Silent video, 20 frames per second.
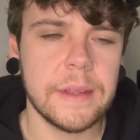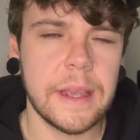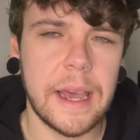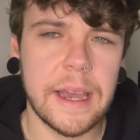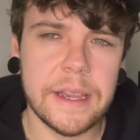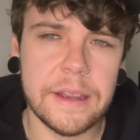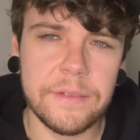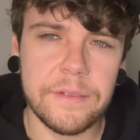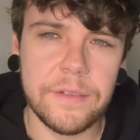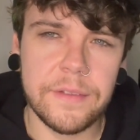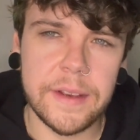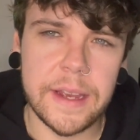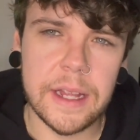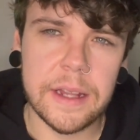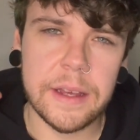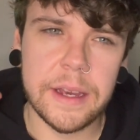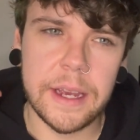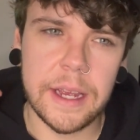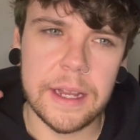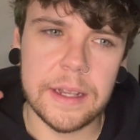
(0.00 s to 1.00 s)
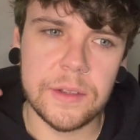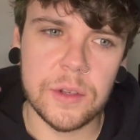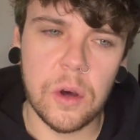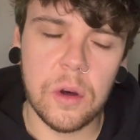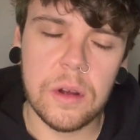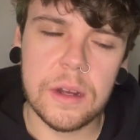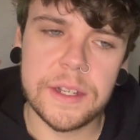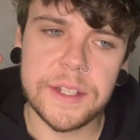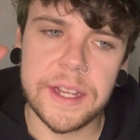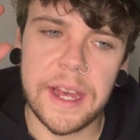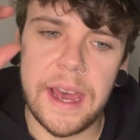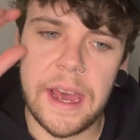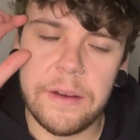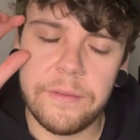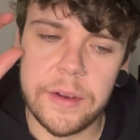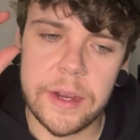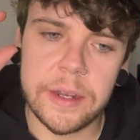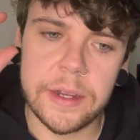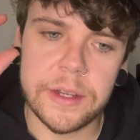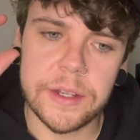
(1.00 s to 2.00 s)
can feel it not as a
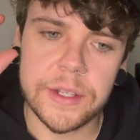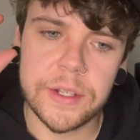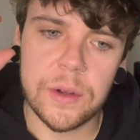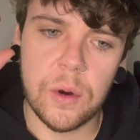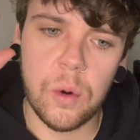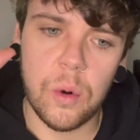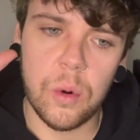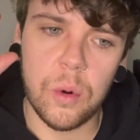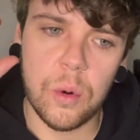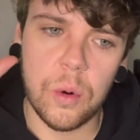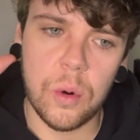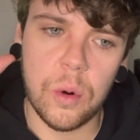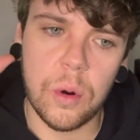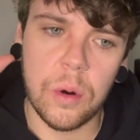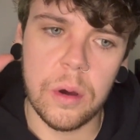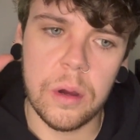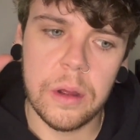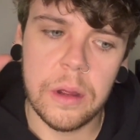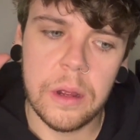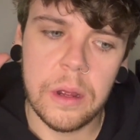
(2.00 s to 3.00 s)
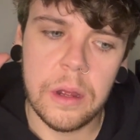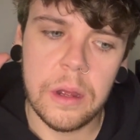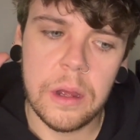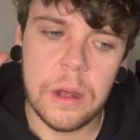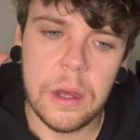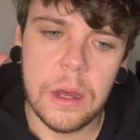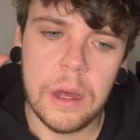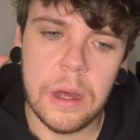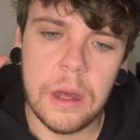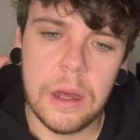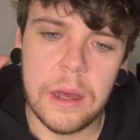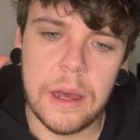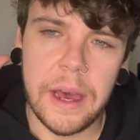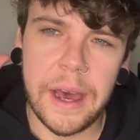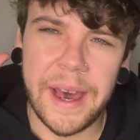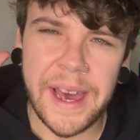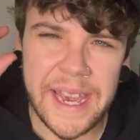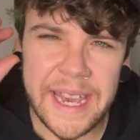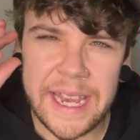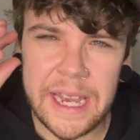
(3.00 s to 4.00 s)
heaviness or a
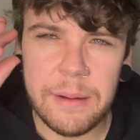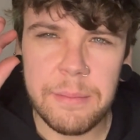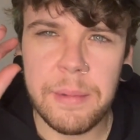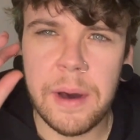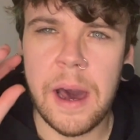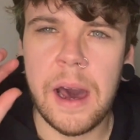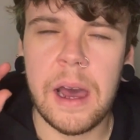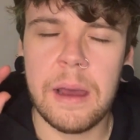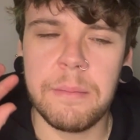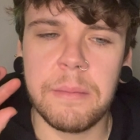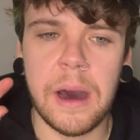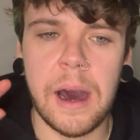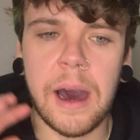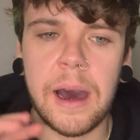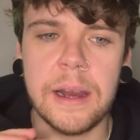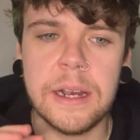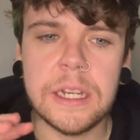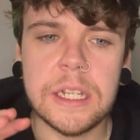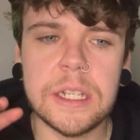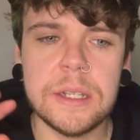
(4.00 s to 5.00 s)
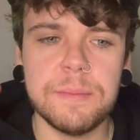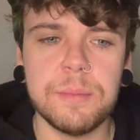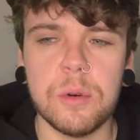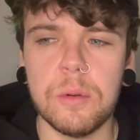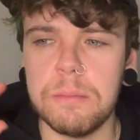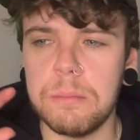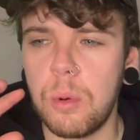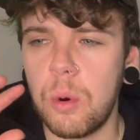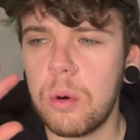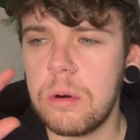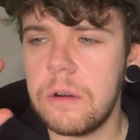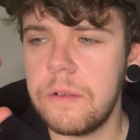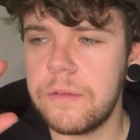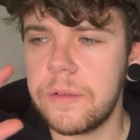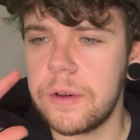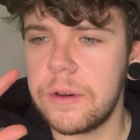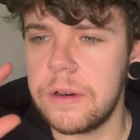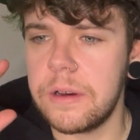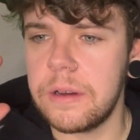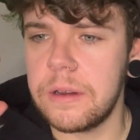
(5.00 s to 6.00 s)
heat behind my eyes, but more of
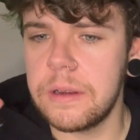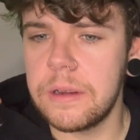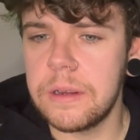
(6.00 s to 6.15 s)
a,